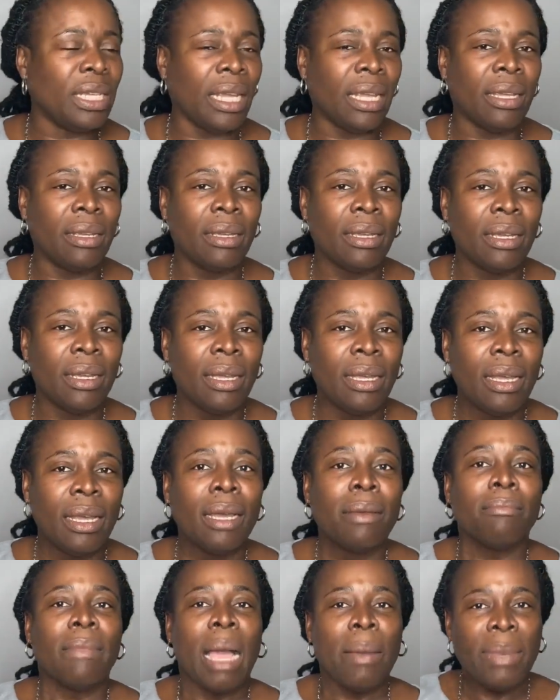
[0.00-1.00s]
de."
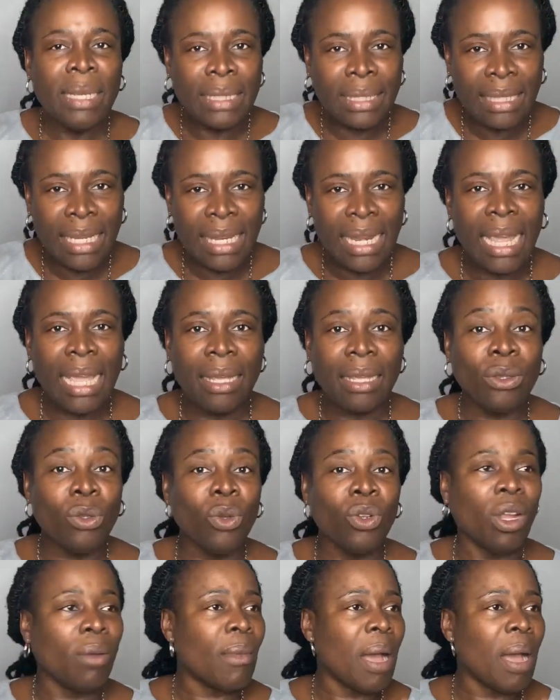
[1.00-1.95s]
Pami sile, no,